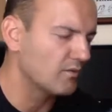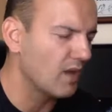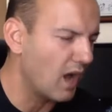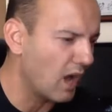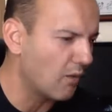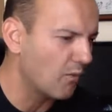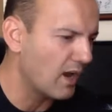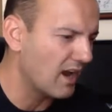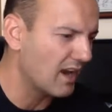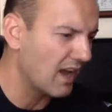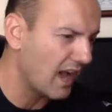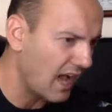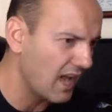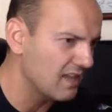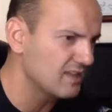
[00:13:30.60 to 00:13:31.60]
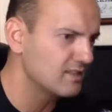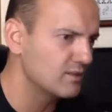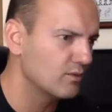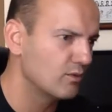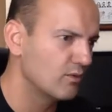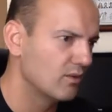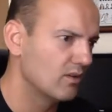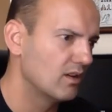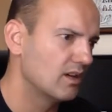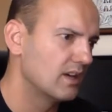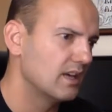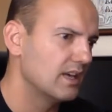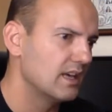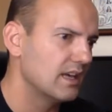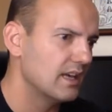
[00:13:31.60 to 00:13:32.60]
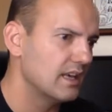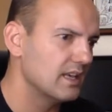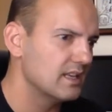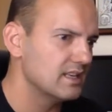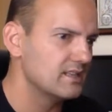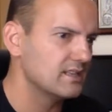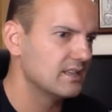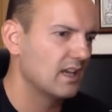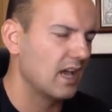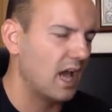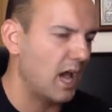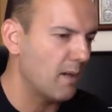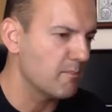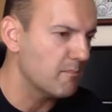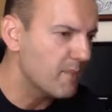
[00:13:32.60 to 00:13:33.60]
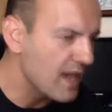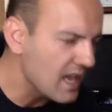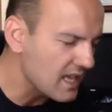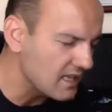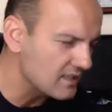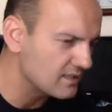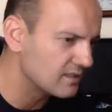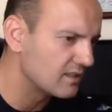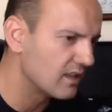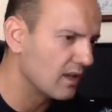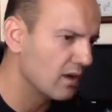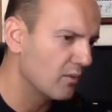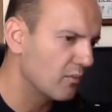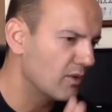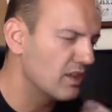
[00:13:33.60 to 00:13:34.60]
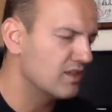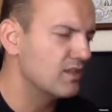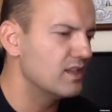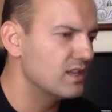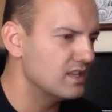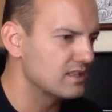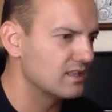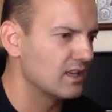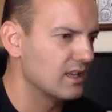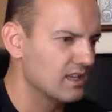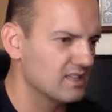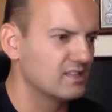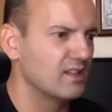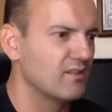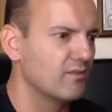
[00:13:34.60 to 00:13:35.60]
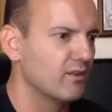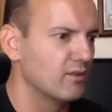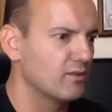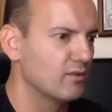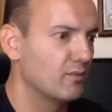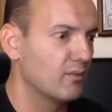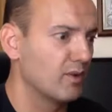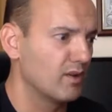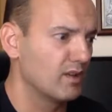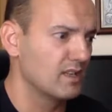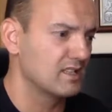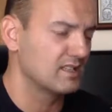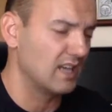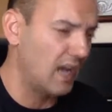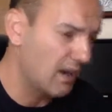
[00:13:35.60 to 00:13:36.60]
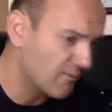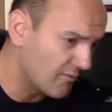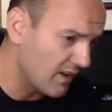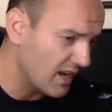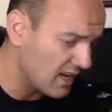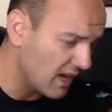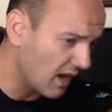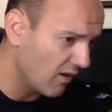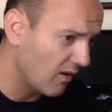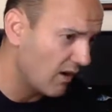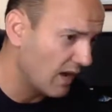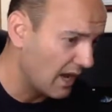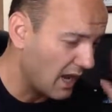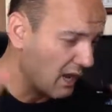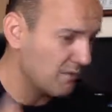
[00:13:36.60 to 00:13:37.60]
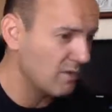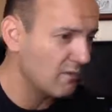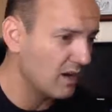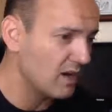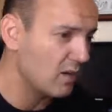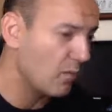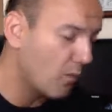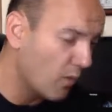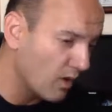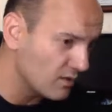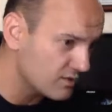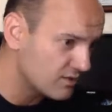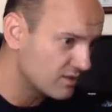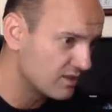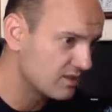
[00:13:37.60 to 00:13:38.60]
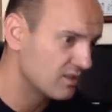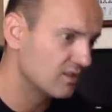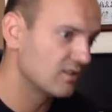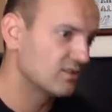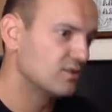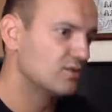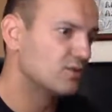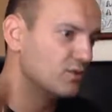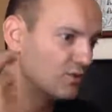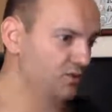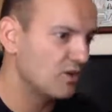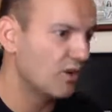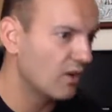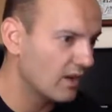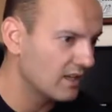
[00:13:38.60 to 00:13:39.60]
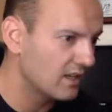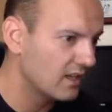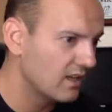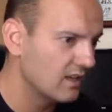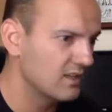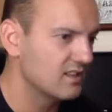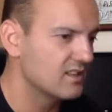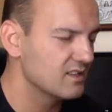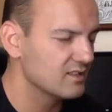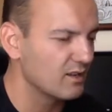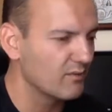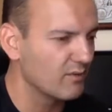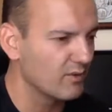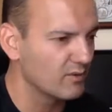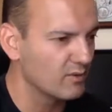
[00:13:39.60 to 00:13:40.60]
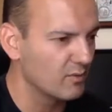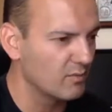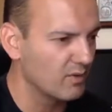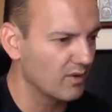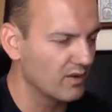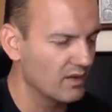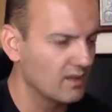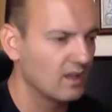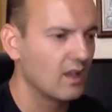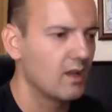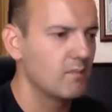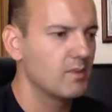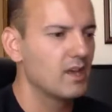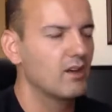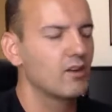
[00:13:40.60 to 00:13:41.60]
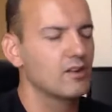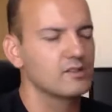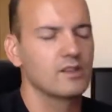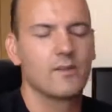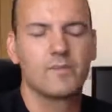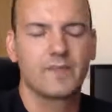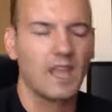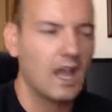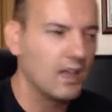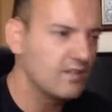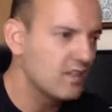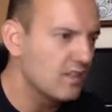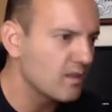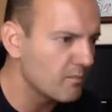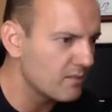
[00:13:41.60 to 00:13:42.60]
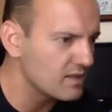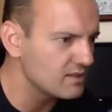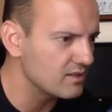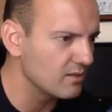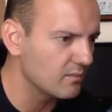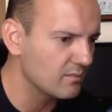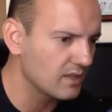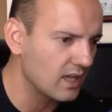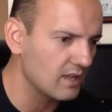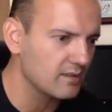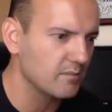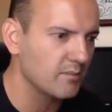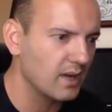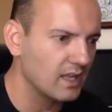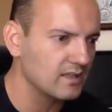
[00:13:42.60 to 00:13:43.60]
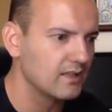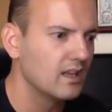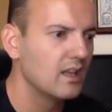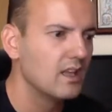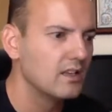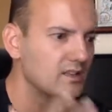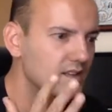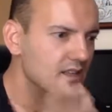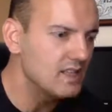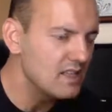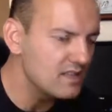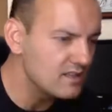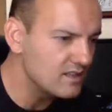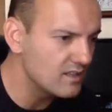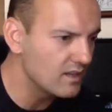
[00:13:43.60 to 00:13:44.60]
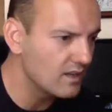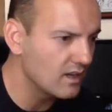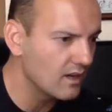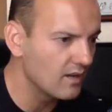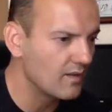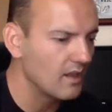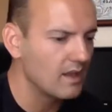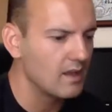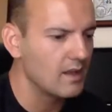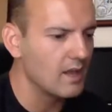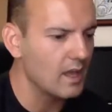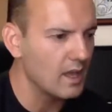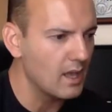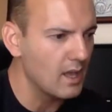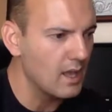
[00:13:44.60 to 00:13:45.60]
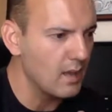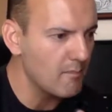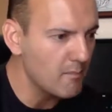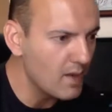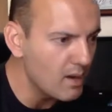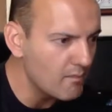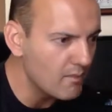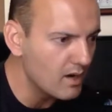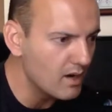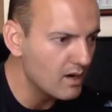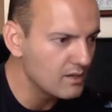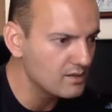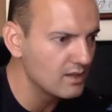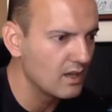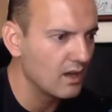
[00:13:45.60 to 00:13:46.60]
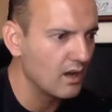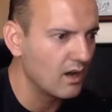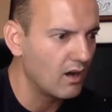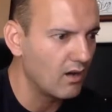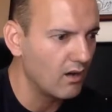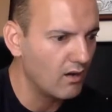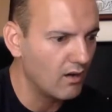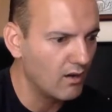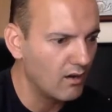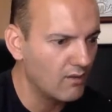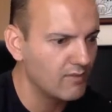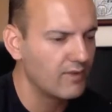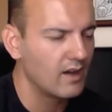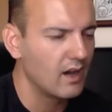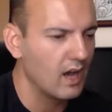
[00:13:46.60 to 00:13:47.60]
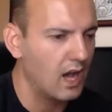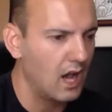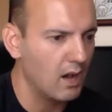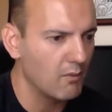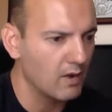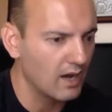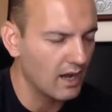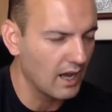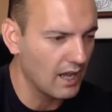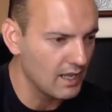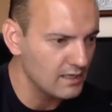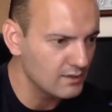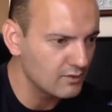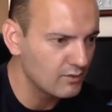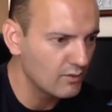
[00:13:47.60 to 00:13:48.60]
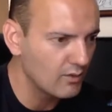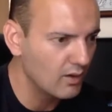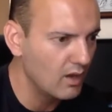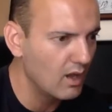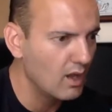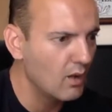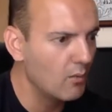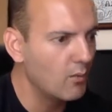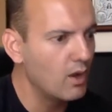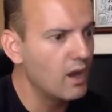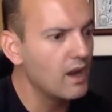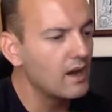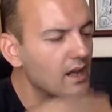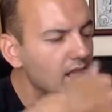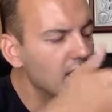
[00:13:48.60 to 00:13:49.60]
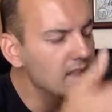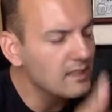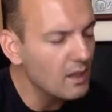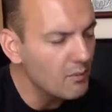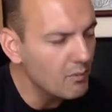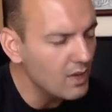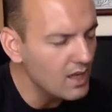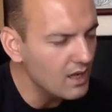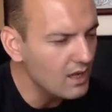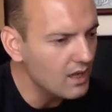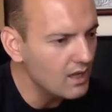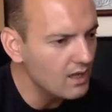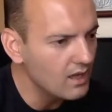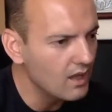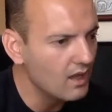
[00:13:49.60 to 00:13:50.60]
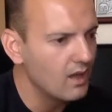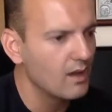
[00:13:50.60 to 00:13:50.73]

Our high school is amazed with this STEMforYouth projects, and right now everybody wants to join the STEMforYouth project, because I didn't mention that, but this year members of our high school were in the winning